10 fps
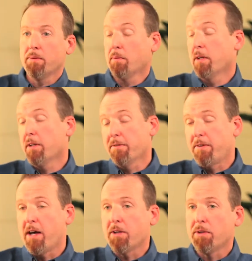One of the
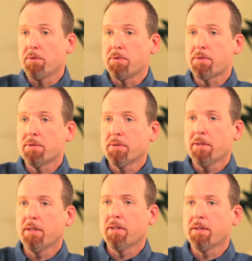values
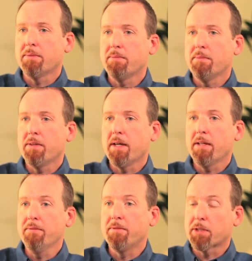
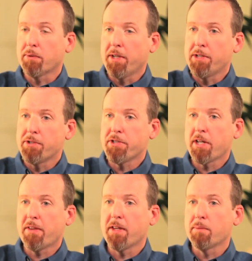that Victory
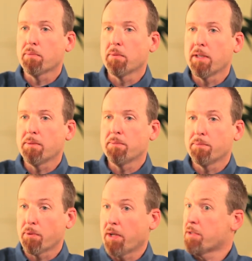Energy, I think,
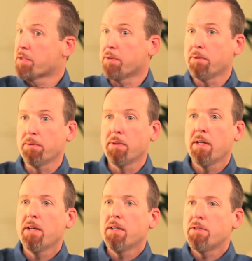brings to
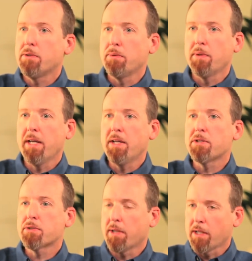
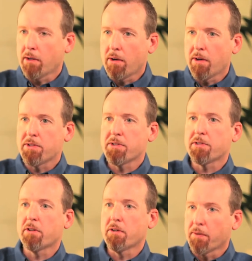industry at large
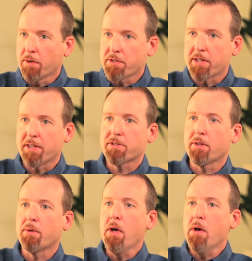is our diversity.
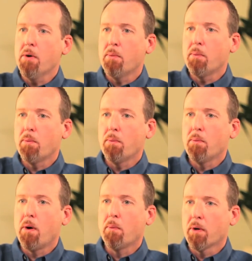So
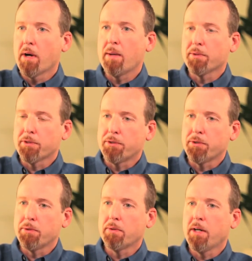what we're able to
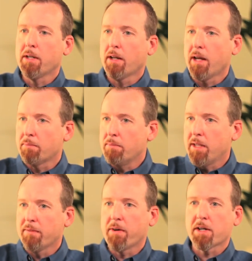do, unlike
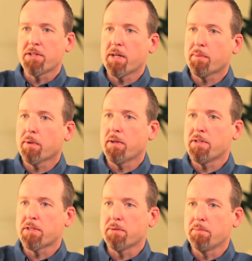many of our
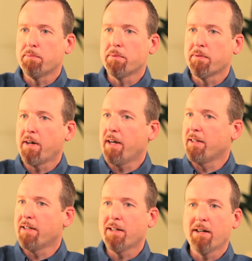contemporaries, is to
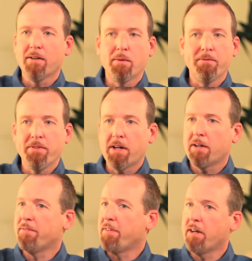provide a
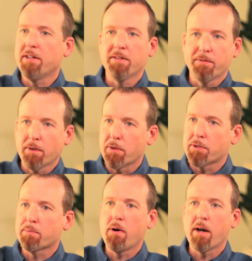very, very
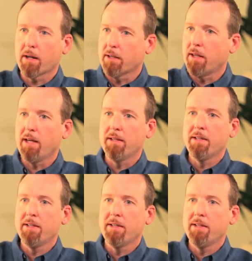diverse product line.